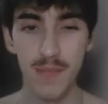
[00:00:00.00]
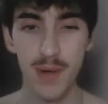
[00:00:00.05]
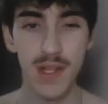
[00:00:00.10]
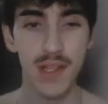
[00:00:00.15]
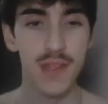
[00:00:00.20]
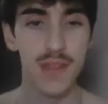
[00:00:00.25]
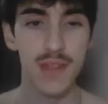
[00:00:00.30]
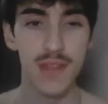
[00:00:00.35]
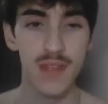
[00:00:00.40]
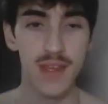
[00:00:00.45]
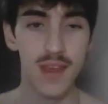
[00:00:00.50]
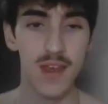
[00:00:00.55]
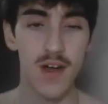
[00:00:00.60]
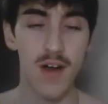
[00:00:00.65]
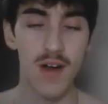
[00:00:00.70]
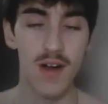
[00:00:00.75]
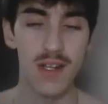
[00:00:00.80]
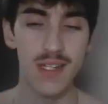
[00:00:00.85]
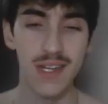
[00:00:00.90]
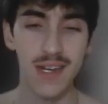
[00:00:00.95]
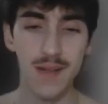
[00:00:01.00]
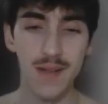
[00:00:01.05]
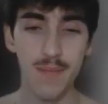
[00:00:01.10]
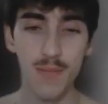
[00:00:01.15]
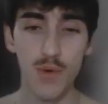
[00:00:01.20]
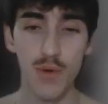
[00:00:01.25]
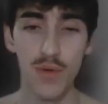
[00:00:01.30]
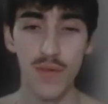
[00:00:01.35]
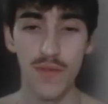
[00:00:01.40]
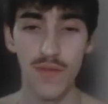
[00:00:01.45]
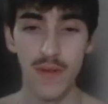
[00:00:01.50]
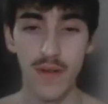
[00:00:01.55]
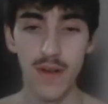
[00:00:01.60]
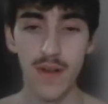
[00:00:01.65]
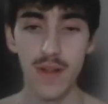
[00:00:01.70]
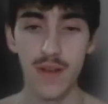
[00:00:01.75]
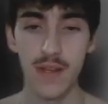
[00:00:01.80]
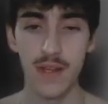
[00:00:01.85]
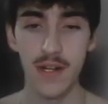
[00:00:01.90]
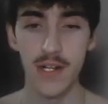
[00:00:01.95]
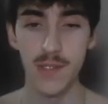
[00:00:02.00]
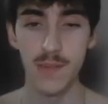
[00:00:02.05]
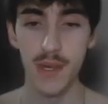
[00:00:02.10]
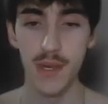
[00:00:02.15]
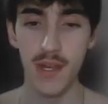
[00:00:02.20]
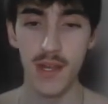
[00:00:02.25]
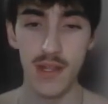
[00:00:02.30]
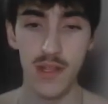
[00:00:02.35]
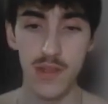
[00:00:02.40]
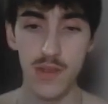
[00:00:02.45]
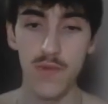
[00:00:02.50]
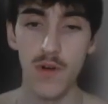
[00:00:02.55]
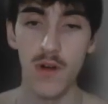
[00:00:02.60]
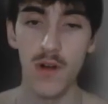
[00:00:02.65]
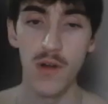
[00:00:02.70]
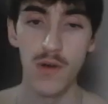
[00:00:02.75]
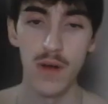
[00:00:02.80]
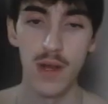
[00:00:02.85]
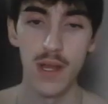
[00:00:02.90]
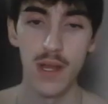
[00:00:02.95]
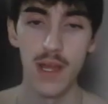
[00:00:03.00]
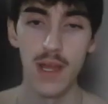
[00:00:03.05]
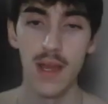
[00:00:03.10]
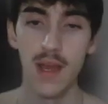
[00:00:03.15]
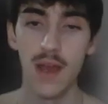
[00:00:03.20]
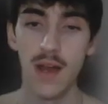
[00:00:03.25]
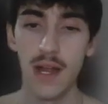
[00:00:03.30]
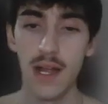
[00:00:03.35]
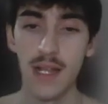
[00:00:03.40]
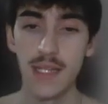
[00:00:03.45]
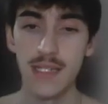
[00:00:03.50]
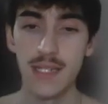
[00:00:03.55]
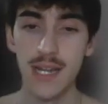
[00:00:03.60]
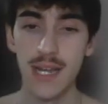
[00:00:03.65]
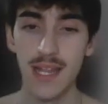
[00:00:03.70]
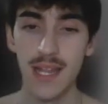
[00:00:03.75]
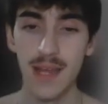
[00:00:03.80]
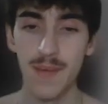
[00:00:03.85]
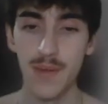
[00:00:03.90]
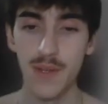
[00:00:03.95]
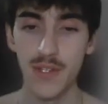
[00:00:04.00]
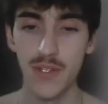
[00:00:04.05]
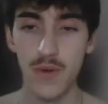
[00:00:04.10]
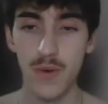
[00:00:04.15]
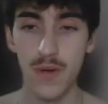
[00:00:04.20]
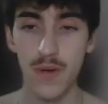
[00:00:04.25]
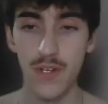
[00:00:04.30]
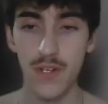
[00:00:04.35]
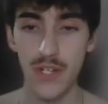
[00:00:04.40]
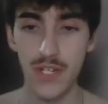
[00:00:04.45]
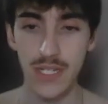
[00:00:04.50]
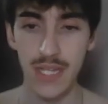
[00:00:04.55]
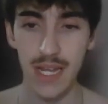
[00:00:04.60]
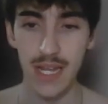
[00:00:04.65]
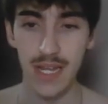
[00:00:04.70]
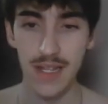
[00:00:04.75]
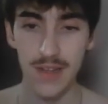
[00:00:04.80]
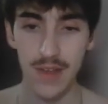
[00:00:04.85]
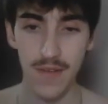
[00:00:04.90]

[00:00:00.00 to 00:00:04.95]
but the hardest hitting move Diggersby can throw against Annihilape is Scorching Sands.